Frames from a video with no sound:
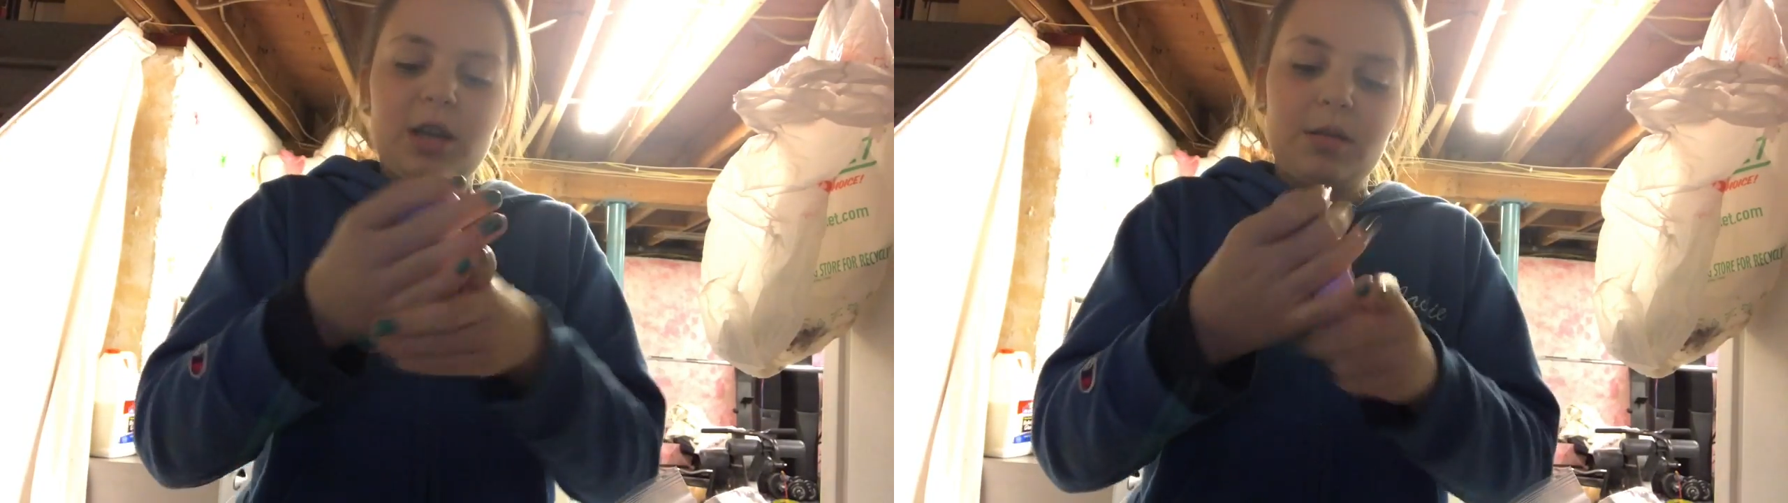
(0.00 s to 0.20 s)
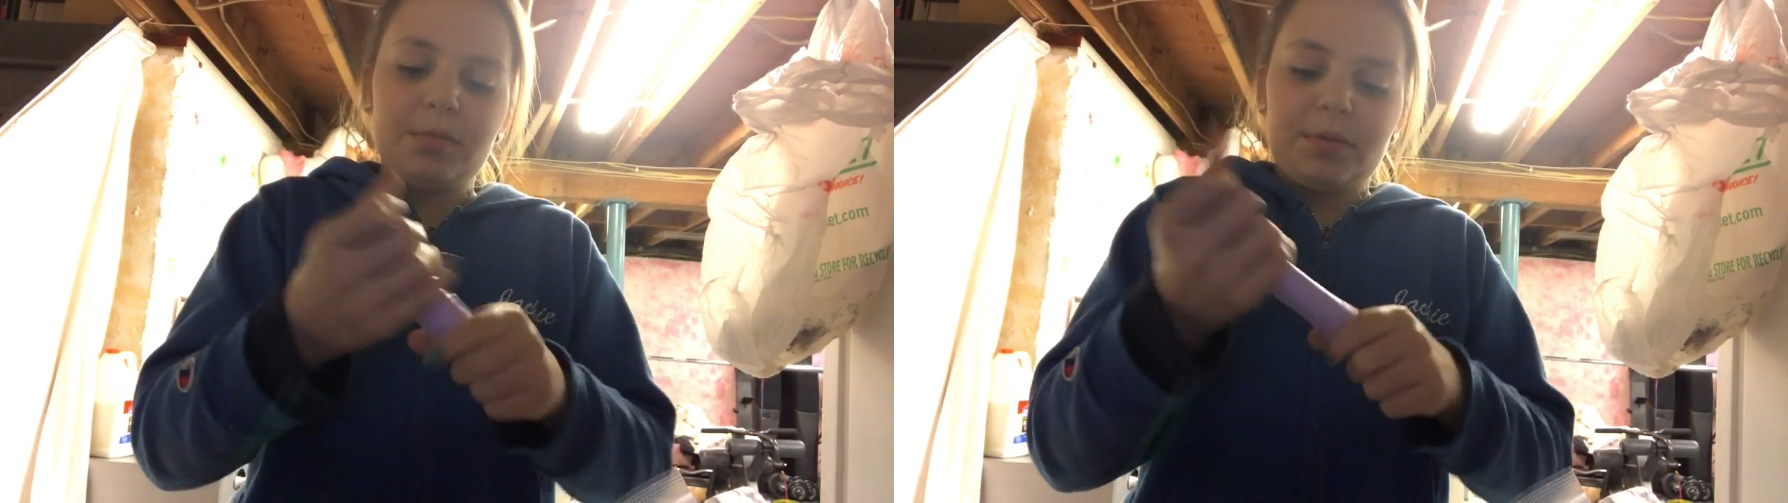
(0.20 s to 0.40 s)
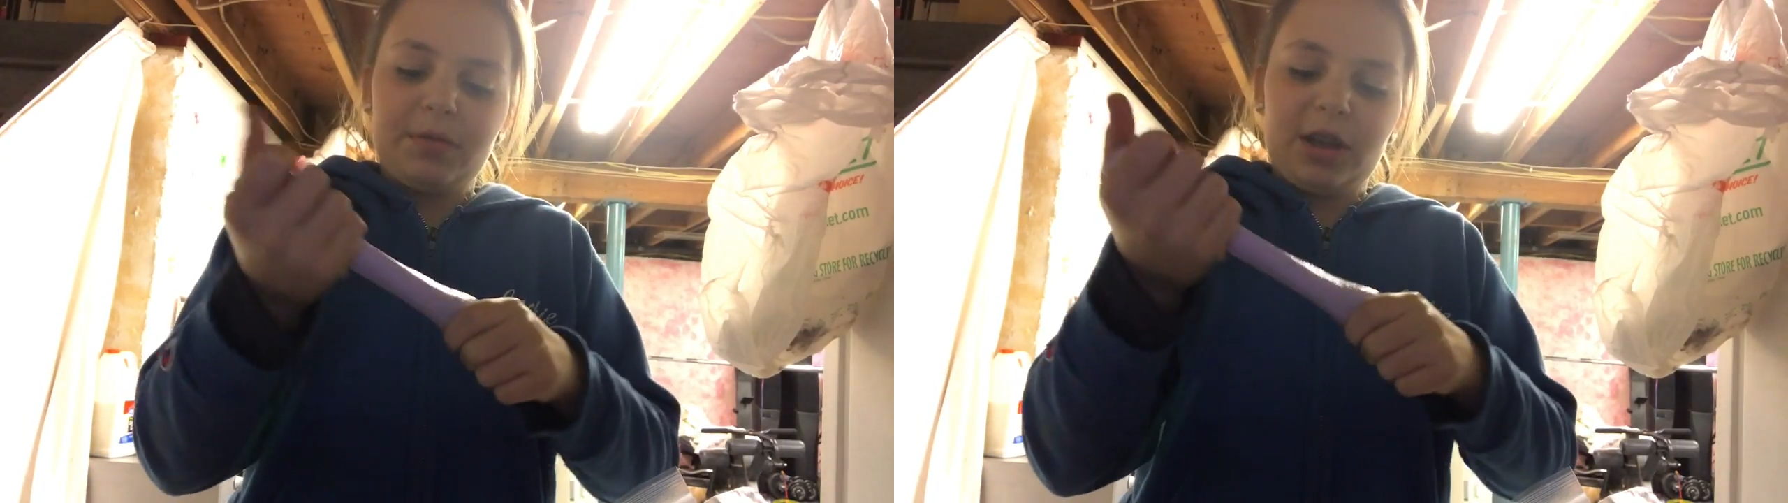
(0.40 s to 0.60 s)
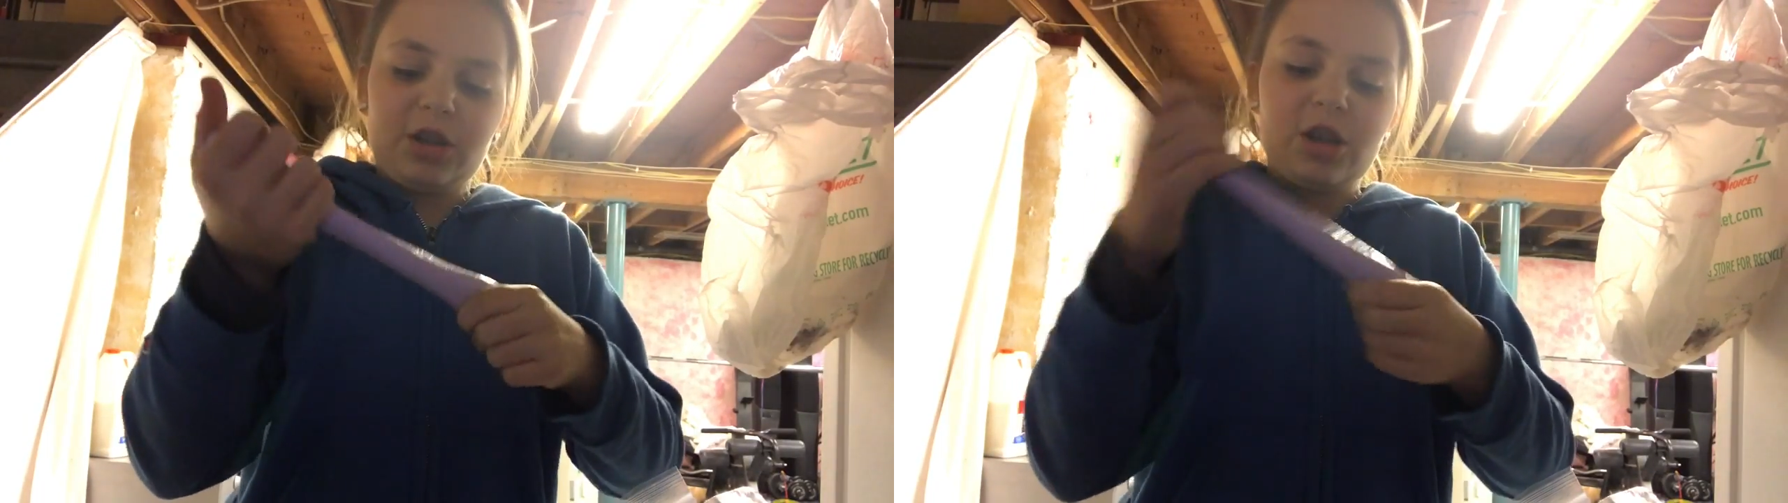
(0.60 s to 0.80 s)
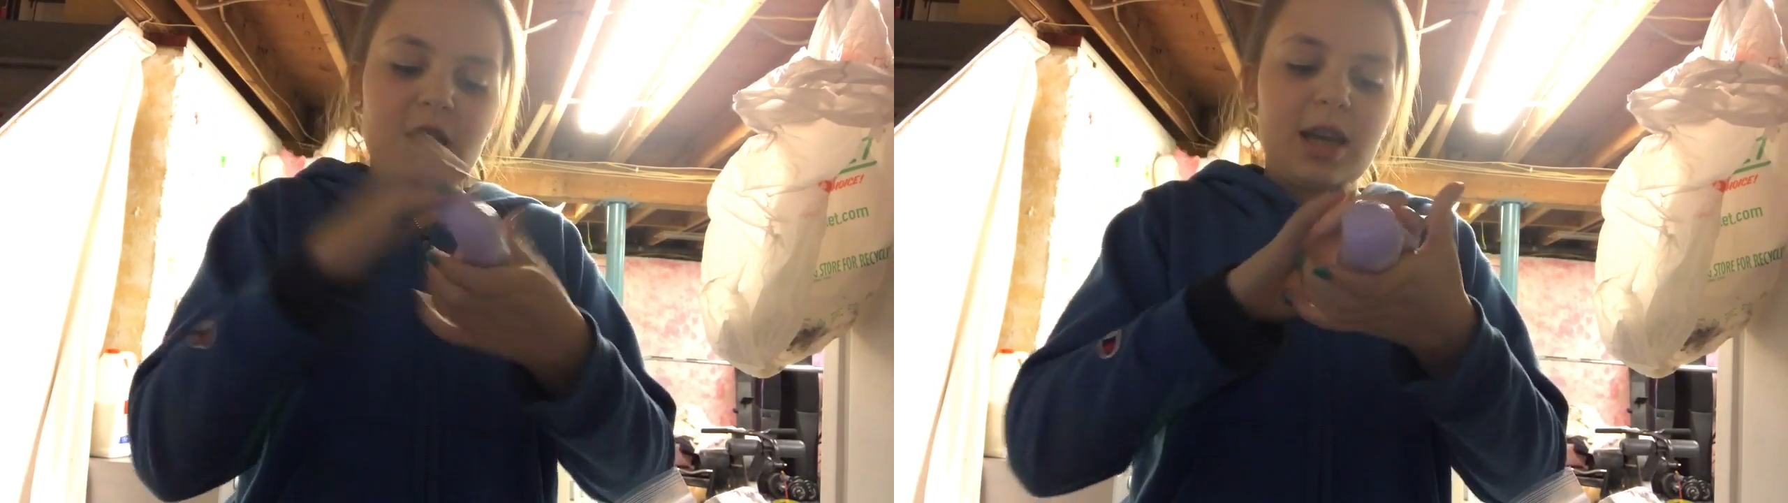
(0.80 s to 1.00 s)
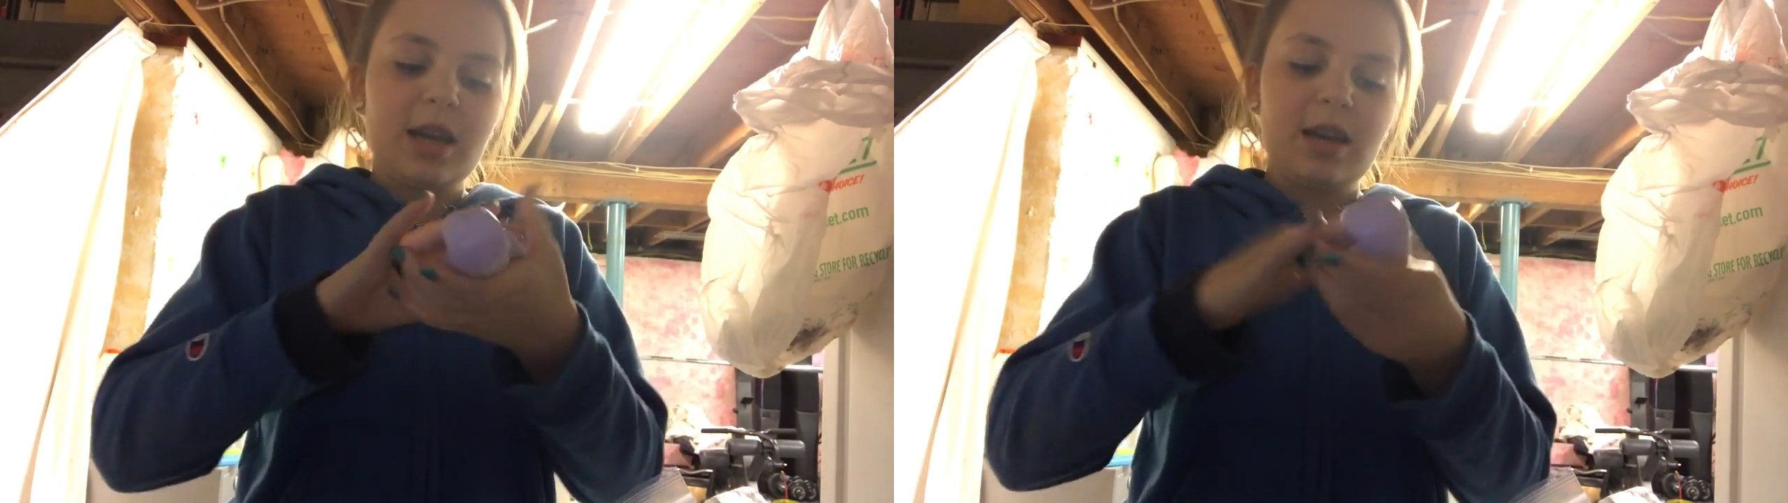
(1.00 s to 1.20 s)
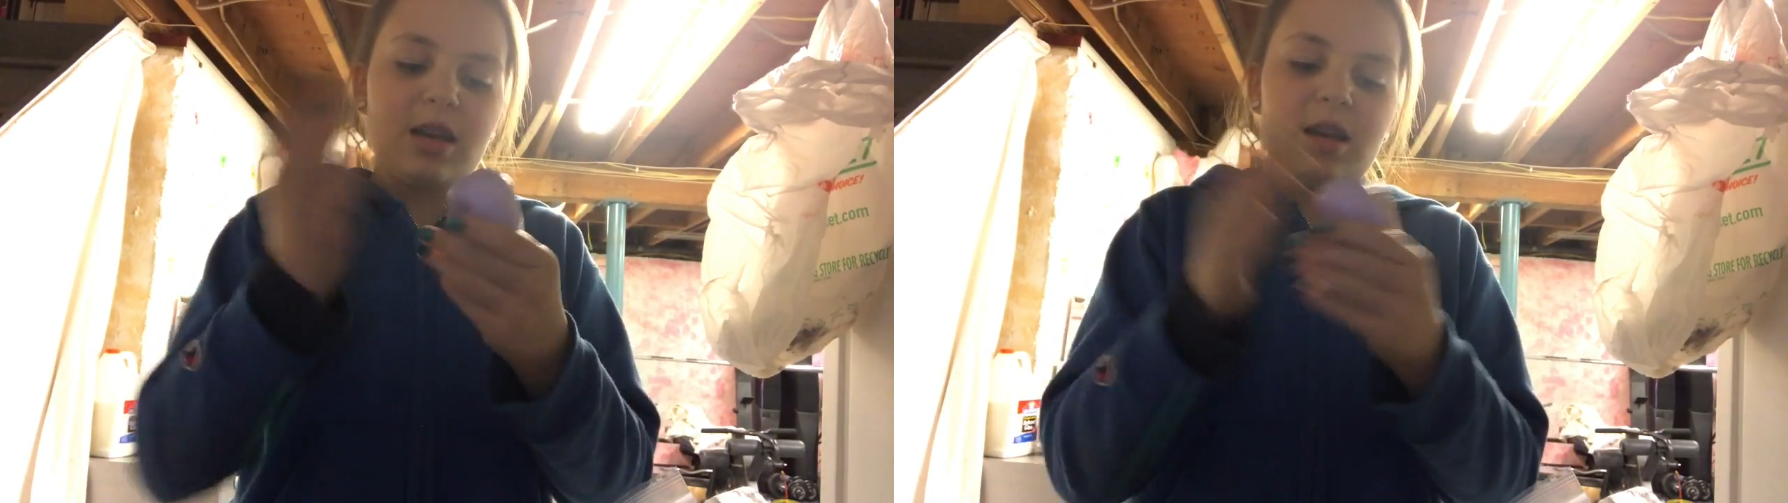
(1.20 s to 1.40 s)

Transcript: up eventually.